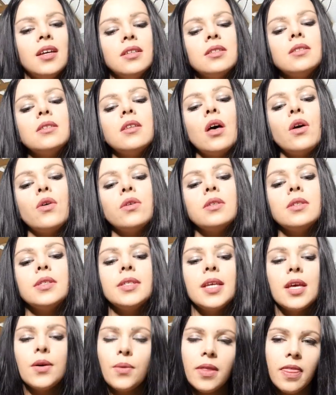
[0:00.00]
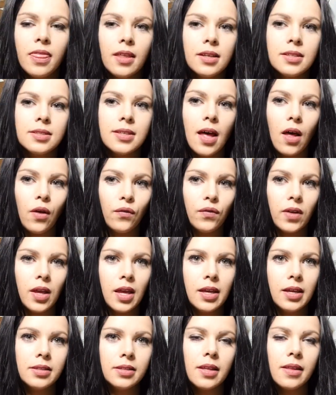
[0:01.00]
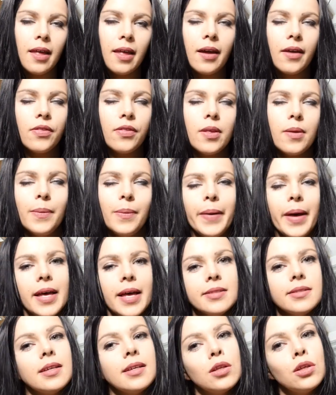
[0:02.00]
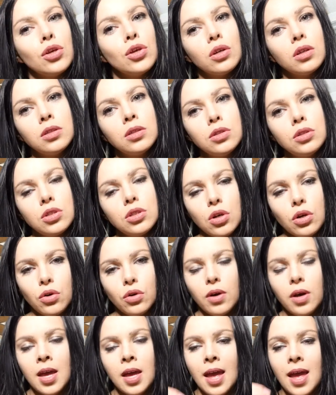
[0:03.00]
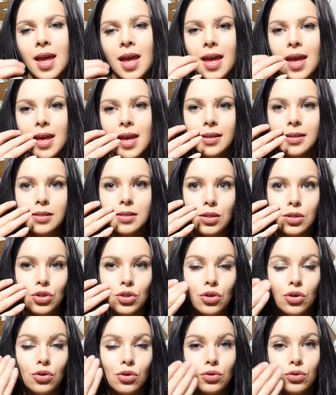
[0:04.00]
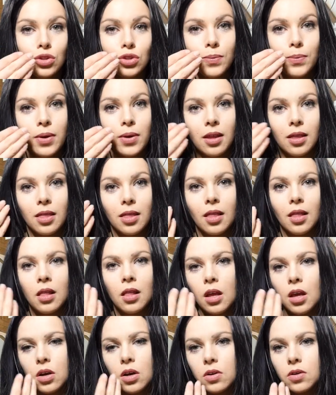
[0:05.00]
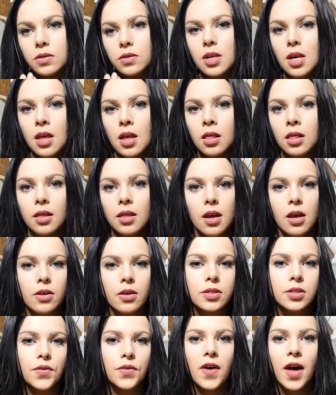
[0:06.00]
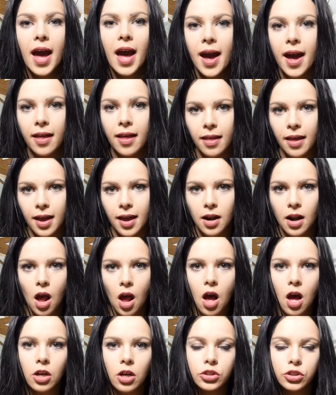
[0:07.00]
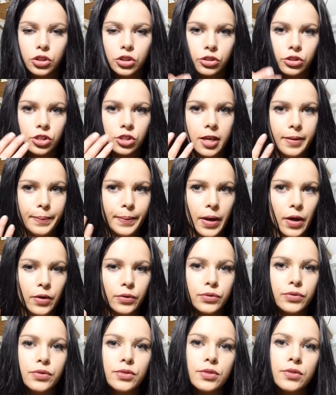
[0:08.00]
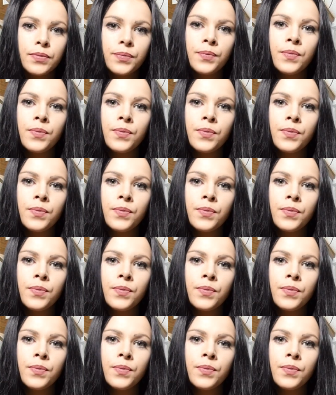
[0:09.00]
So, see with the selfies, like the best thing you can do is you should put loads and loads of highlight on your cheekbones.